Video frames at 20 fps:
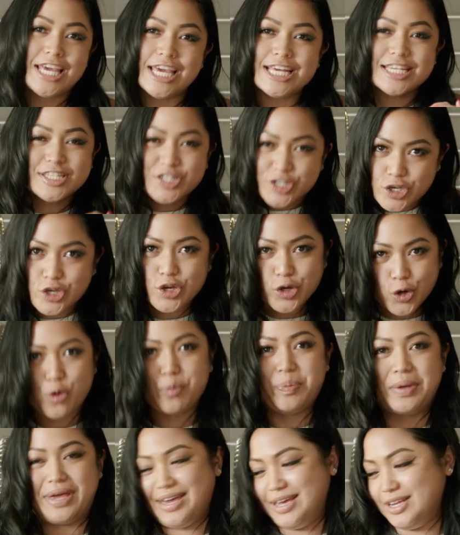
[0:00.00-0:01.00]
is
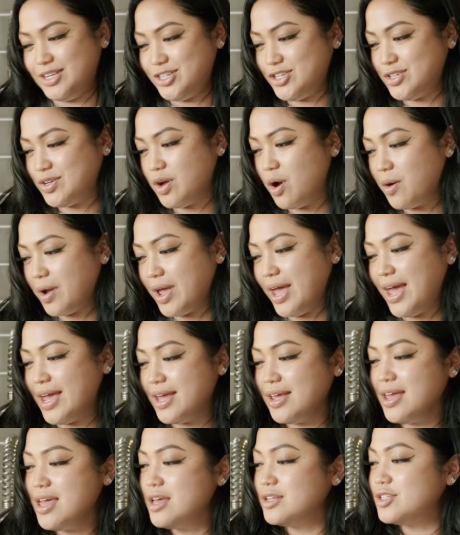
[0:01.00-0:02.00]
you, bitch,
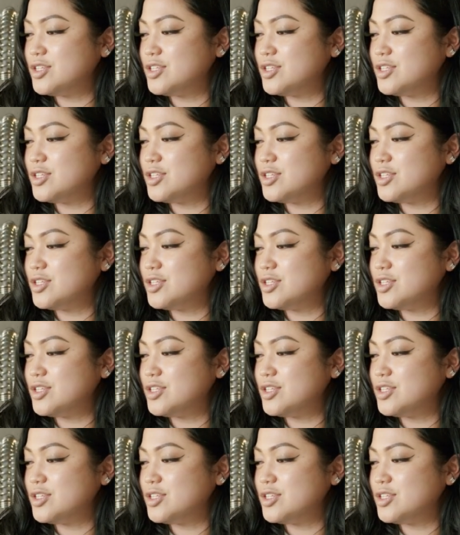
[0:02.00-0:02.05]
okay?